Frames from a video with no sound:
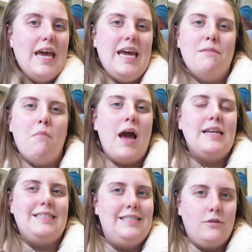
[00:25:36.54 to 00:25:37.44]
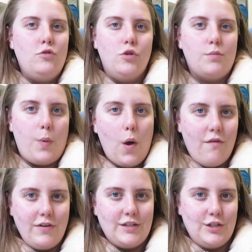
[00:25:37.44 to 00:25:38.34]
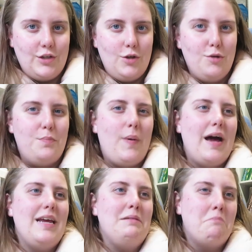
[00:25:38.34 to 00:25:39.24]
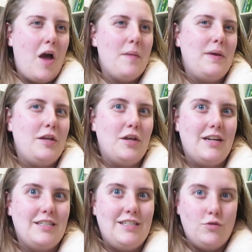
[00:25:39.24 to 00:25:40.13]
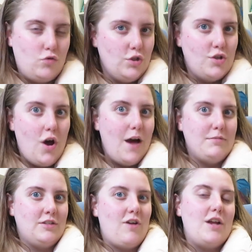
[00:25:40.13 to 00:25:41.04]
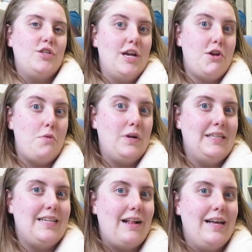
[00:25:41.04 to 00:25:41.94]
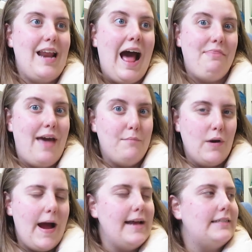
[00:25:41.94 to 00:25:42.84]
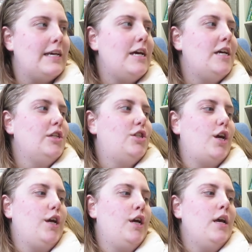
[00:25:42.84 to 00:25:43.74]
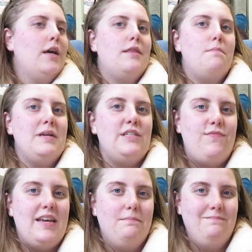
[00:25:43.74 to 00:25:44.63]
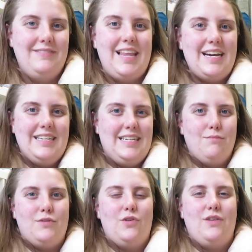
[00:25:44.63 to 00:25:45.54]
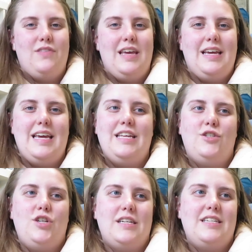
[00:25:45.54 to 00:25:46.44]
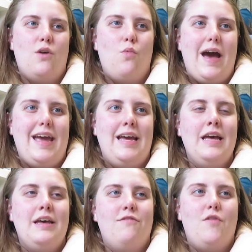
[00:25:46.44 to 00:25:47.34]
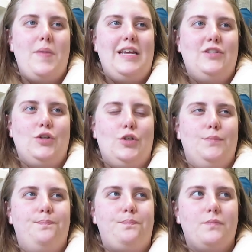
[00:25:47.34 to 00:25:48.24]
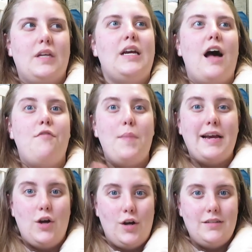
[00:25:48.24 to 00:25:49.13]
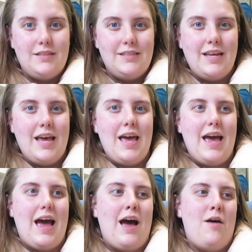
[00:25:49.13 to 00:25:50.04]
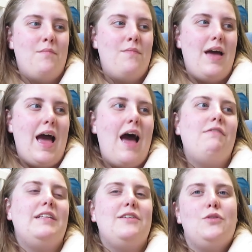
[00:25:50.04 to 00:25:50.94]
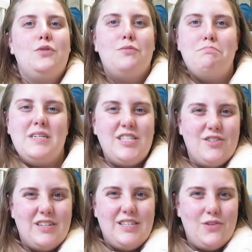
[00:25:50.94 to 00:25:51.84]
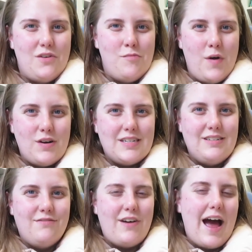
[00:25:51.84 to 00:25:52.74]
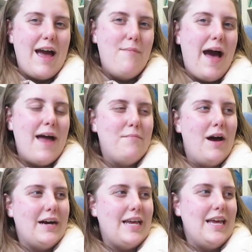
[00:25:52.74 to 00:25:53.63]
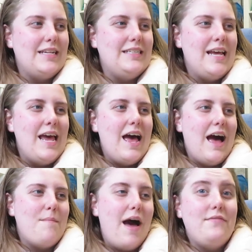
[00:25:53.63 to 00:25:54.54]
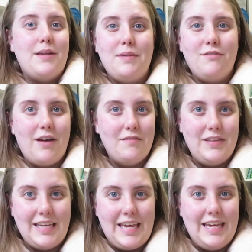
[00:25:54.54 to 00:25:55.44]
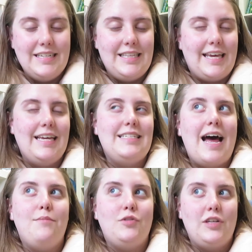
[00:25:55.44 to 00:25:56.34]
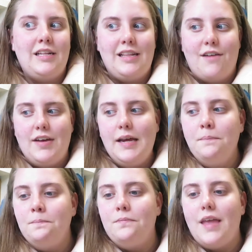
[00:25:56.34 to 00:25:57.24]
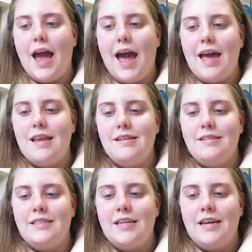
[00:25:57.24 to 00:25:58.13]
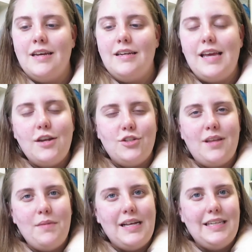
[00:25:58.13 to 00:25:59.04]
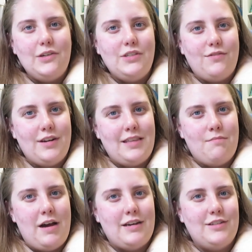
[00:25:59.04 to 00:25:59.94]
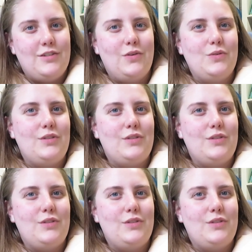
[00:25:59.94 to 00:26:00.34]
it might still look perfect to you, but in my opinion, it's still just not up to scratch and I don't want to sell it at that price. So the misfit Lucky Dip sort of thing is just a way for me to cover my costs, have a little mystery sort of box vibe at markets, have something fun for the kids. The kids absolutely love it. And yeah, just something a little different at the market stall.